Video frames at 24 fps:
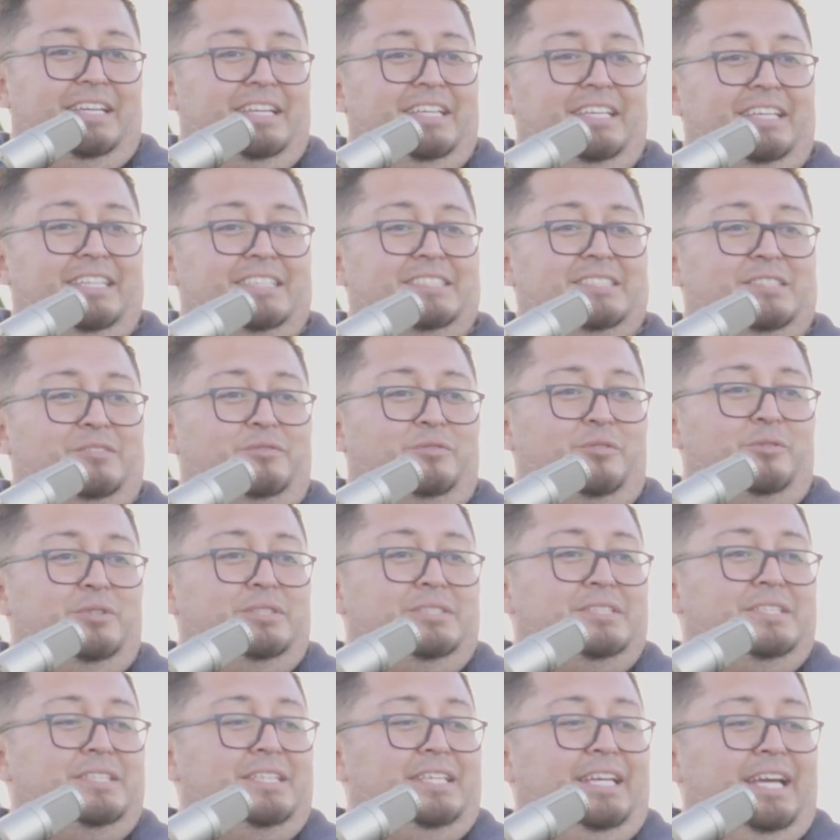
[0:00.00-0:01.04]
He is the
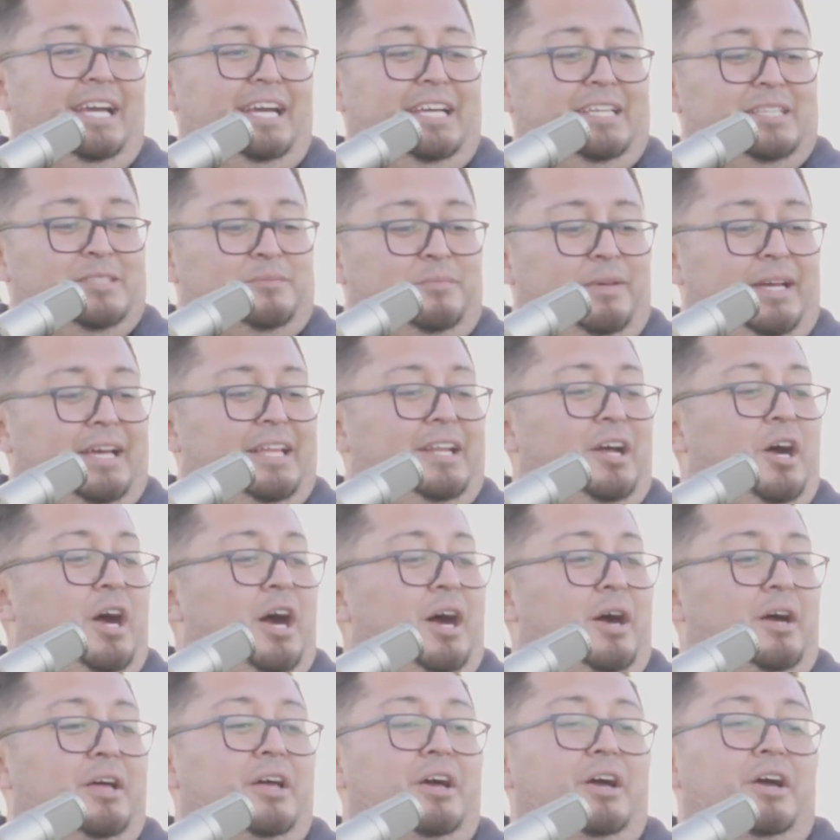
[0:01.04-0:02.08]
voice of the Aggies, man.
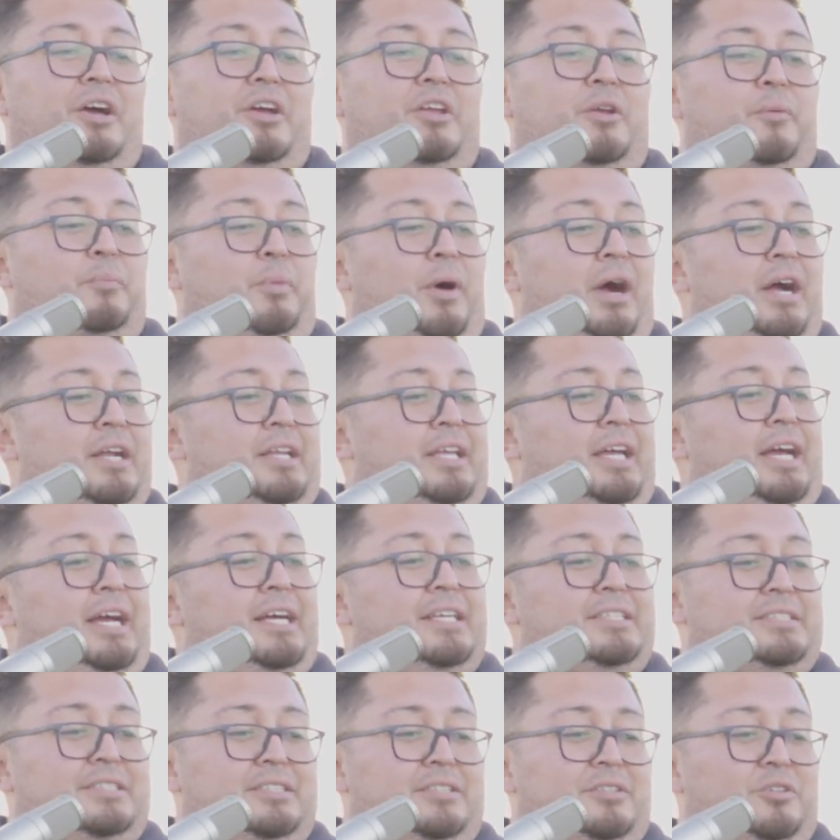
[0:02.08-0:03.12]
Your
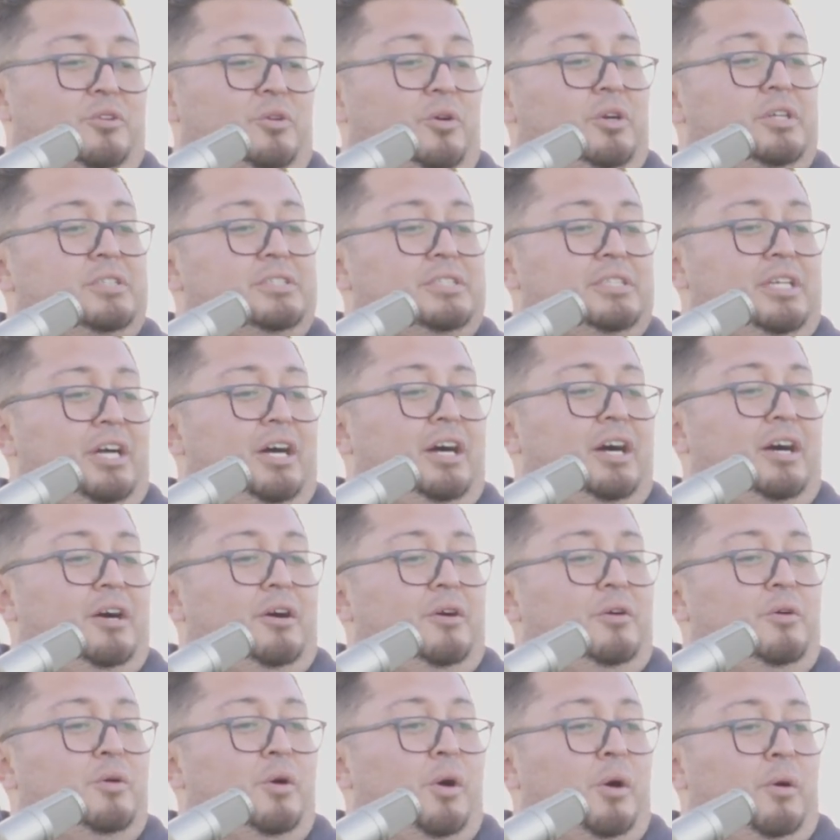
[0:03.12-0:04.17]
podcast, of course.
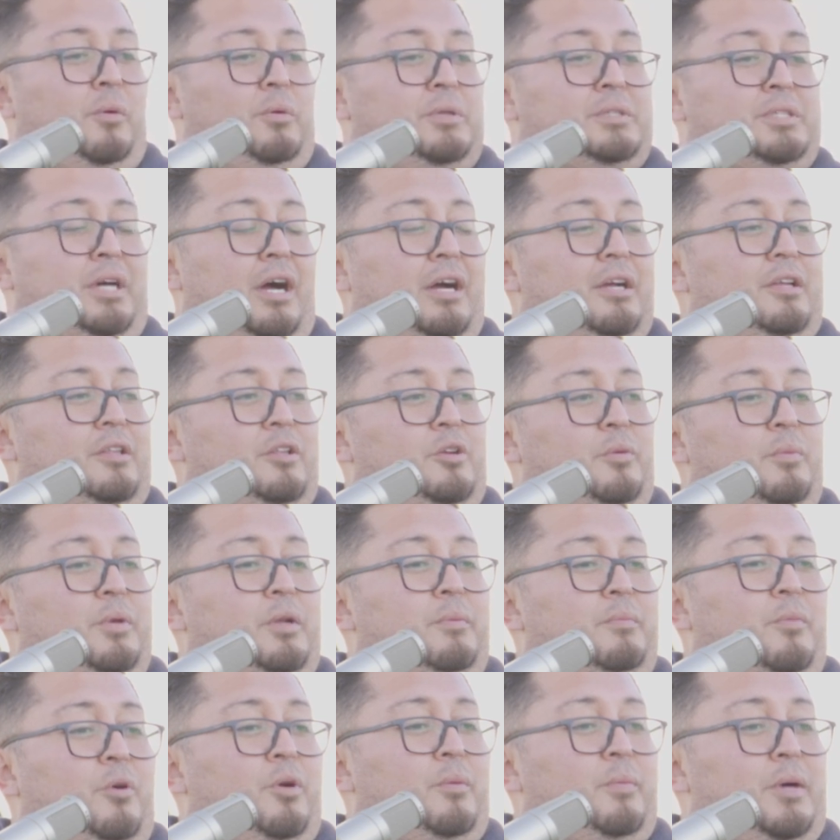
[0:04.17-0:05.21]
We'll talk a little
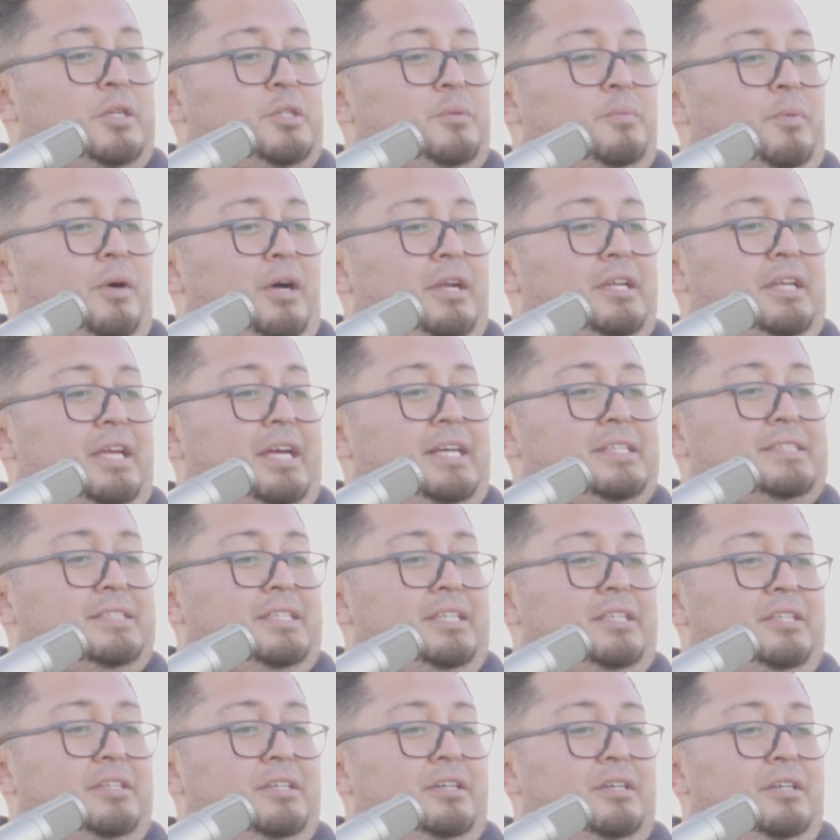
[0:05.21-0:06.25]
bit more about your podcast
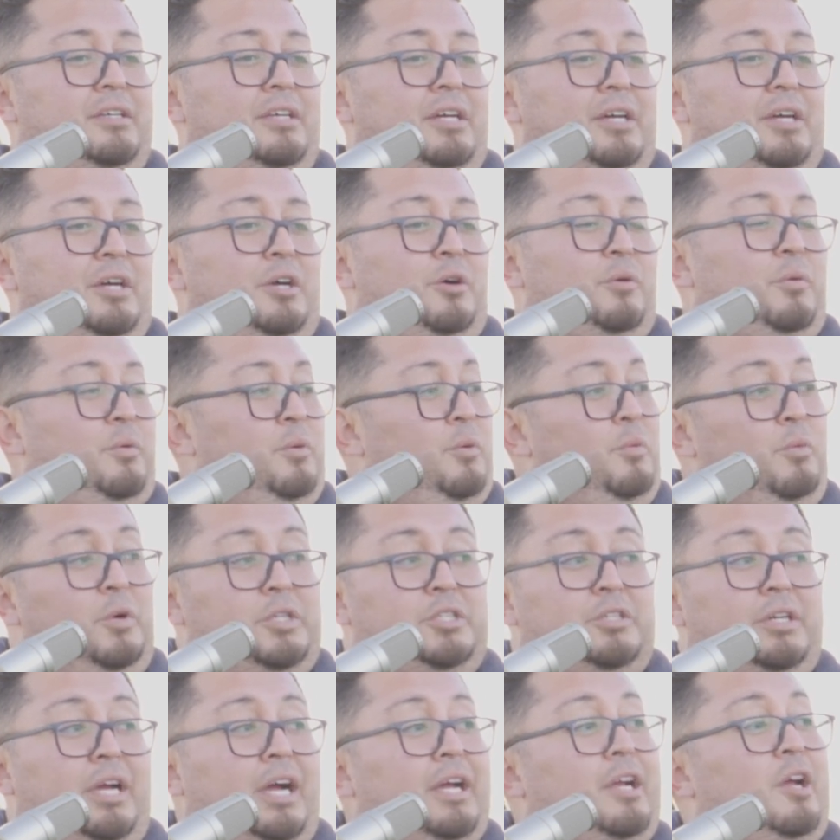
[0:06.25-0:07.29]
and
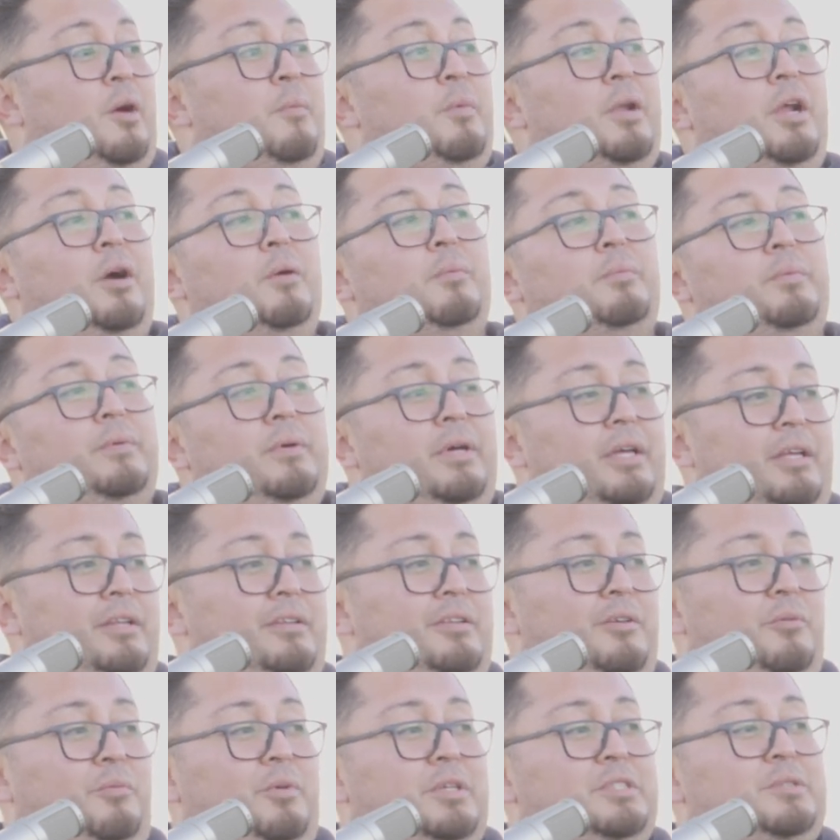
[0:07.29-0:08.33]
what you got coming up
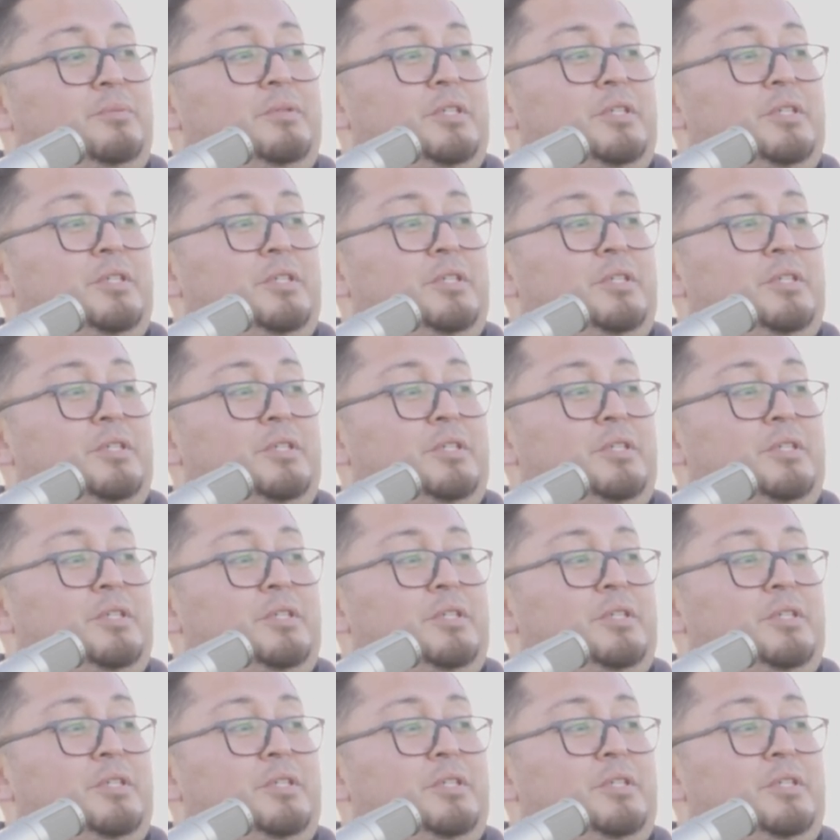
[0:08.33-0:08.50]
and what some